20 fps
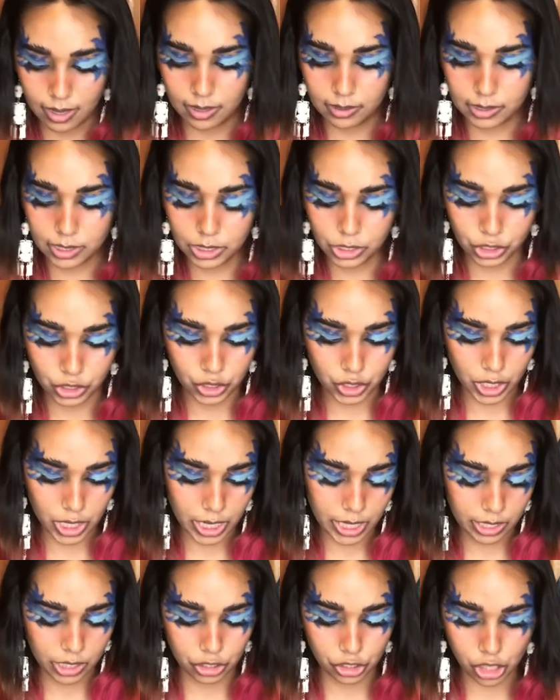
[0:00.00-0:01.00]
Let's
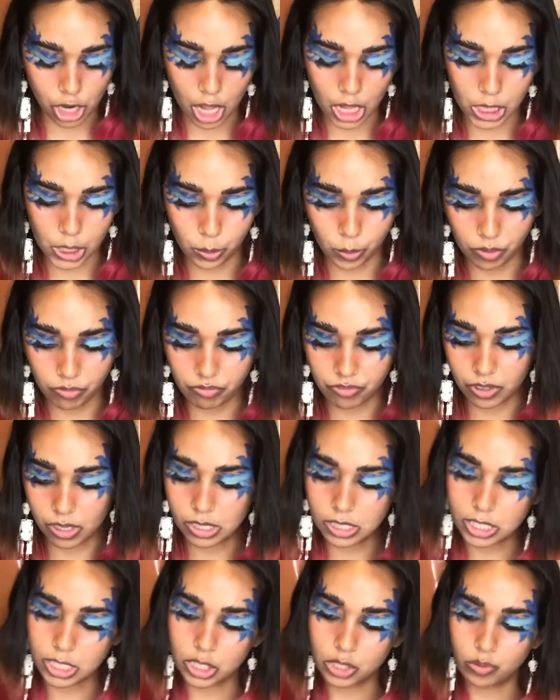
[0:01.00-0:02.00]
try the chocolate one
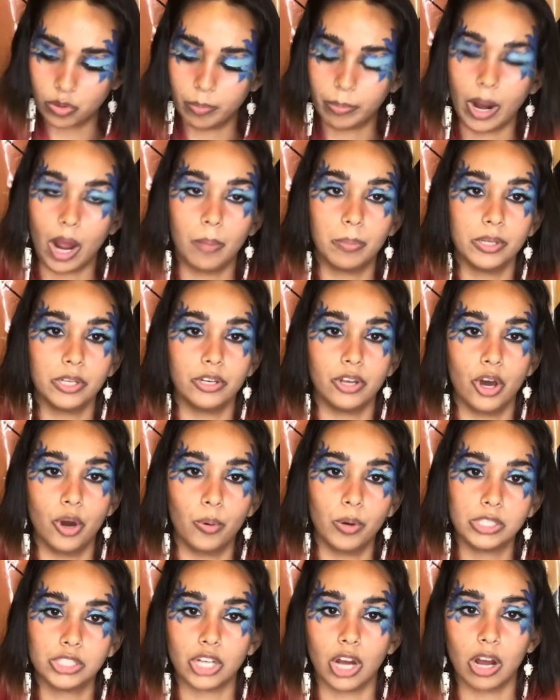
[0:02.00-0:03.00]
first since we probably know
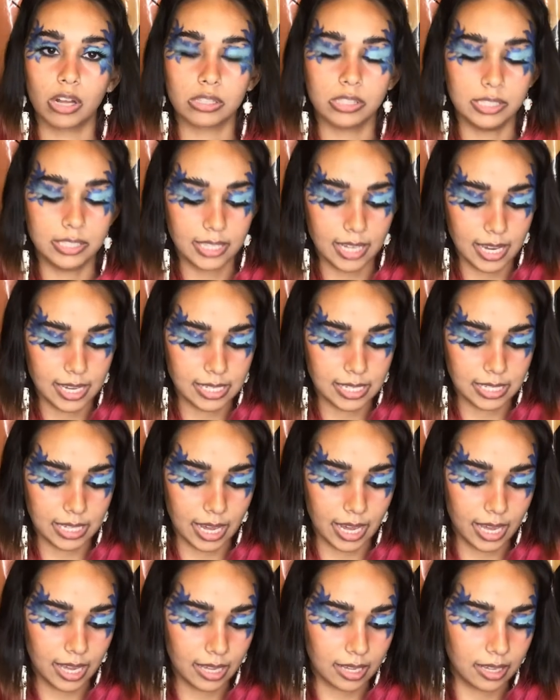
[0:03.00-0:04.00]
what chocolate tastes
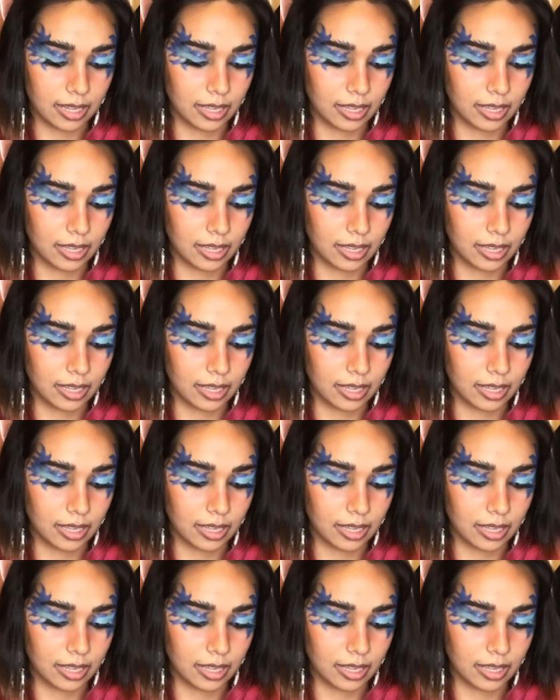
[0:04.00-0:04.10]
like.